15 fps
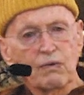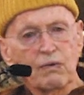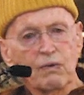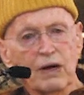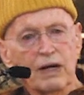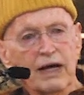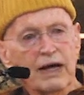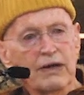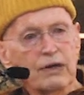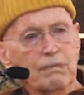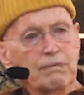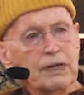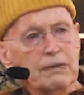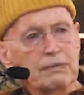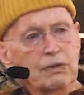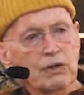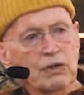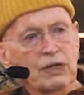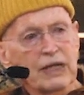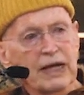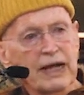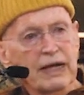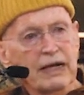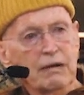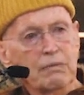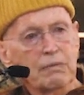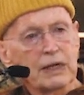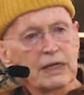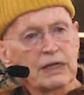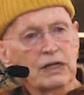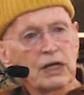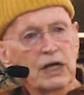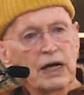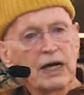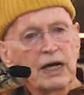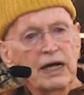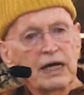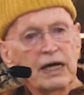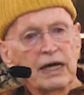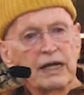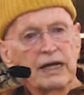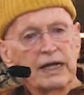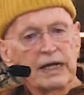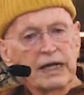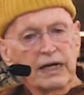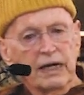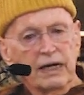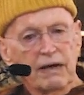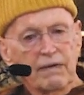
what other people think. But the